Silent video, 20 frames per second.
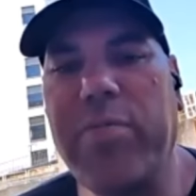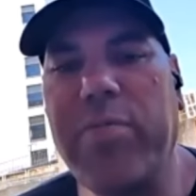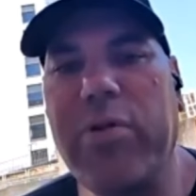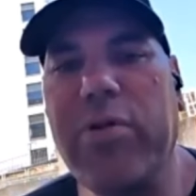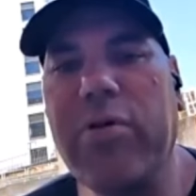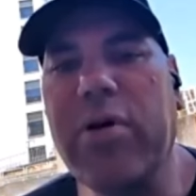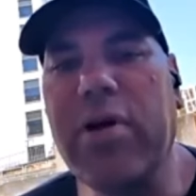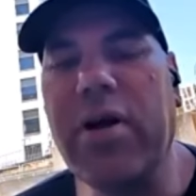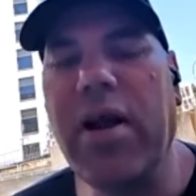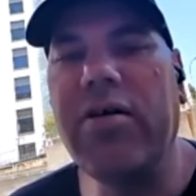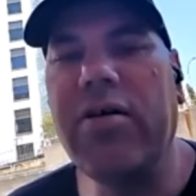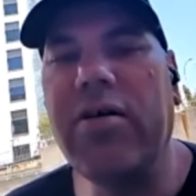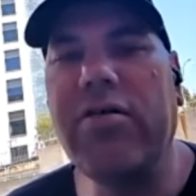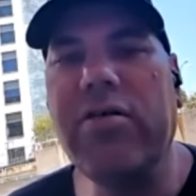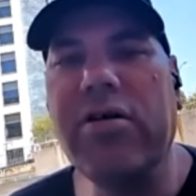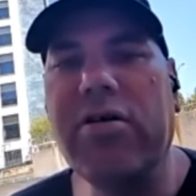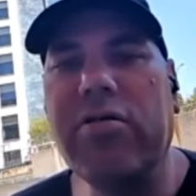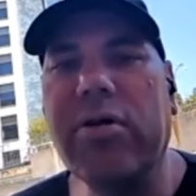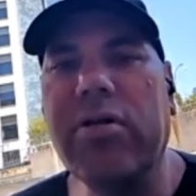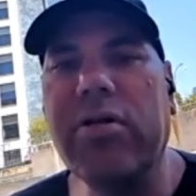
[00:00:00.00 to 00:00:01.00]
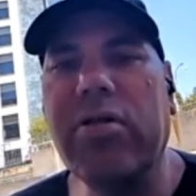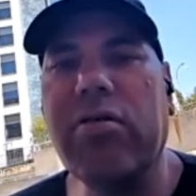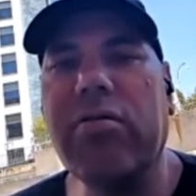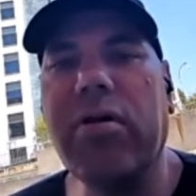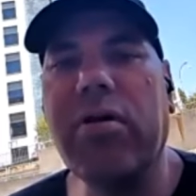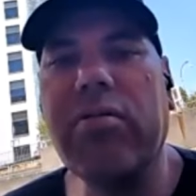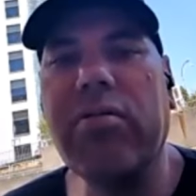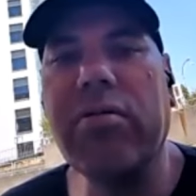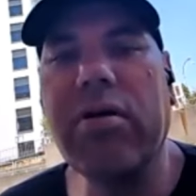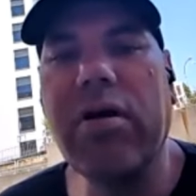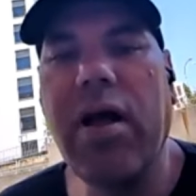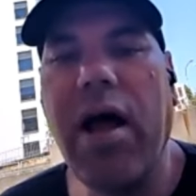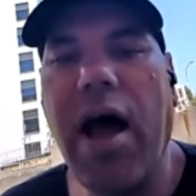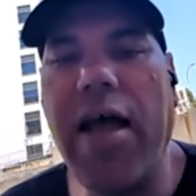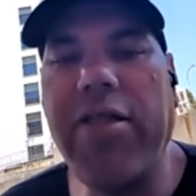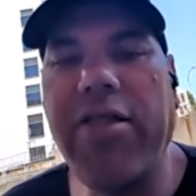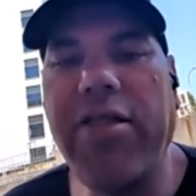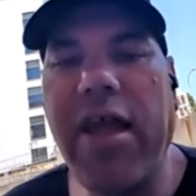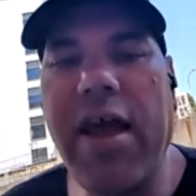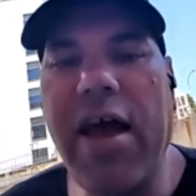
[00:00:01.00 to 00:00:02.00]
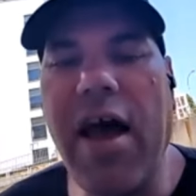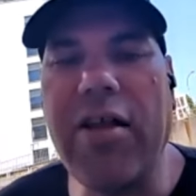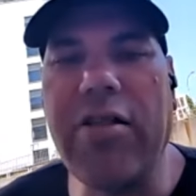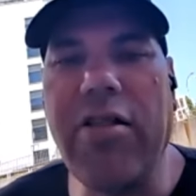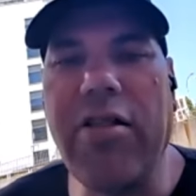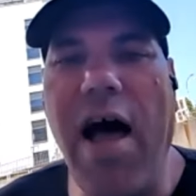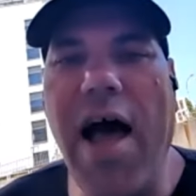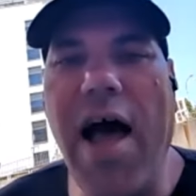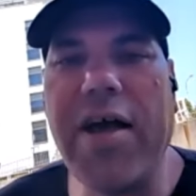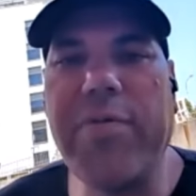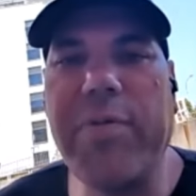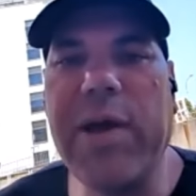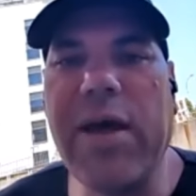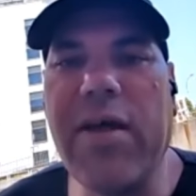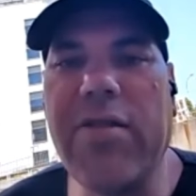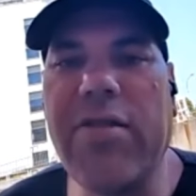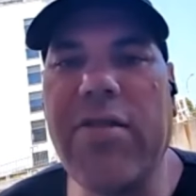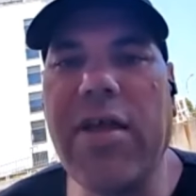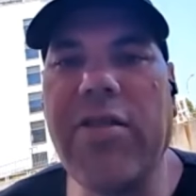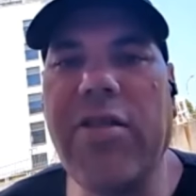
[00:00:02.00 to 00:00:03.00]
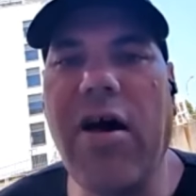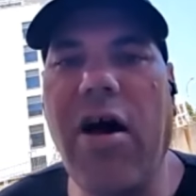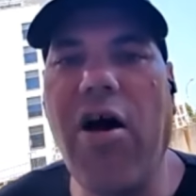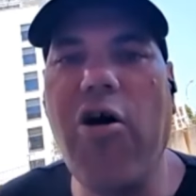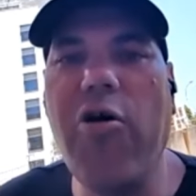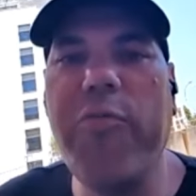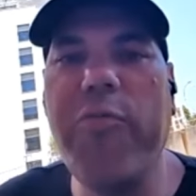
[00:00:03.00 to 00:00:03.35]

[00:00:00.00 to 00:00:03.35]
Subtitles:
up to it. I don't know what you're right. I say unlock because like the